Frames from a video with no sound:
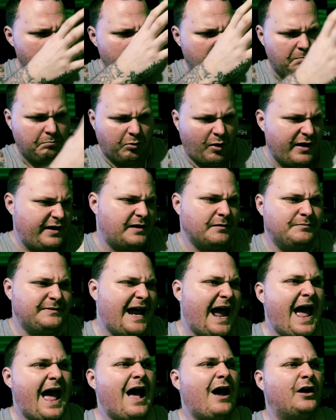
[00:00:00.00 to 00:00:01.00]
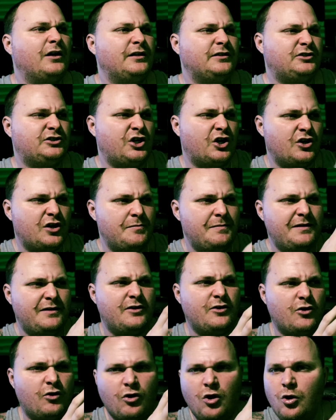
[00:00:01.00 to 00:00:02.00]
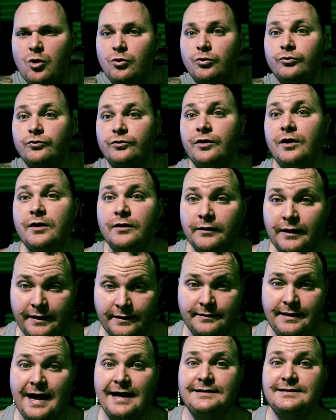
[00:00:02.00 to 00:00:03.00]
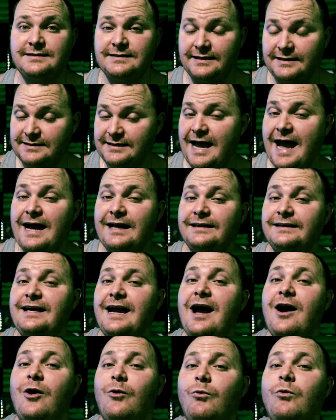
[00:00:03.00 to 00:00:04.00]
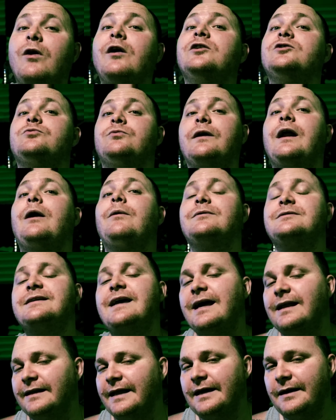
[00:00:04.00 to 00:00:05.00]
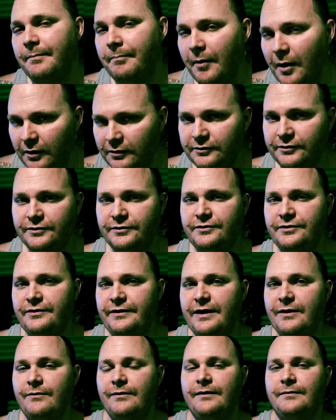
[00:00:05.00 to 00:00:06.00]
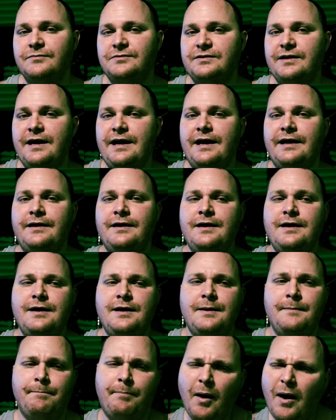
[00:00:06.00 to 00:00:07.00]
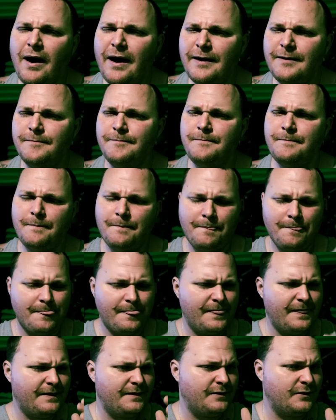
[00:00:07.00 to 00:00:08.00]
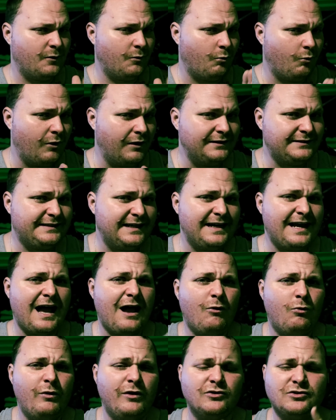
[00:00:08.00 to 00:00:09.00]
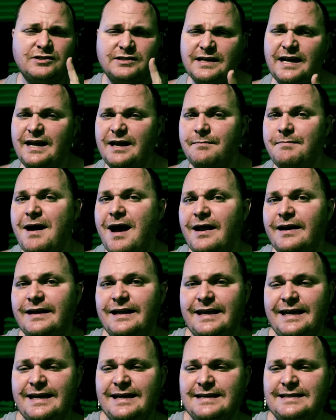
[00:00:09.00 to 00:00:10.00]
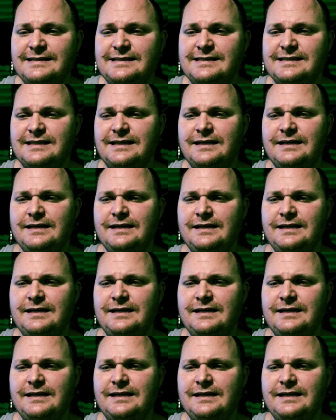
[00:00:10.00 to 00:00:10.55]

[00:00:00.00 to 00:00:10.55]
break them down and turn them into their own. Like that's exactly how it was when I was at Lake Butler. You get what I'm saying? But the one thing I will say about it is